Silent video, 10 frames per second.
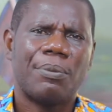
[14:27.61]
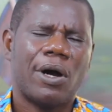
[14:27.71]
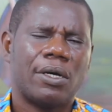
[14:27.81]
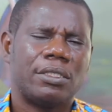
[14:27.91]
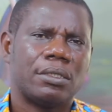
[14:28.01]

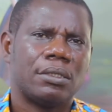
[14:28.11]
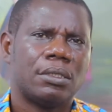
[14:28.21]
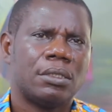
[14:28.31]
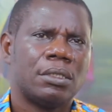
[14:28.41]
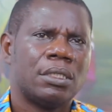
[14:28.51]
about
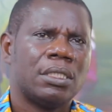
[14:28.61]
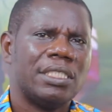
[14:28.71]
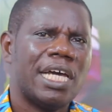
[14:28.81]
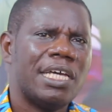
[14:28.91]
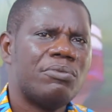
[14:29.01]

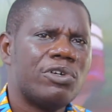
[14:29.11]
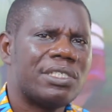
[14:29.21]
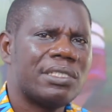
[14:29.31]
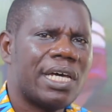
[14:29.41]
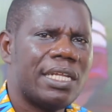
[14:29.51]
the
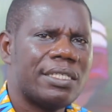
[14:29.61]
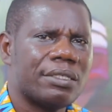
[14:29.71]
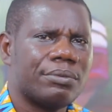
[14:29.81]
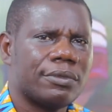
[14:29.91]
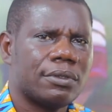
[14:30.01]

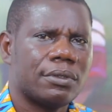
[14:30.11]
emotionalism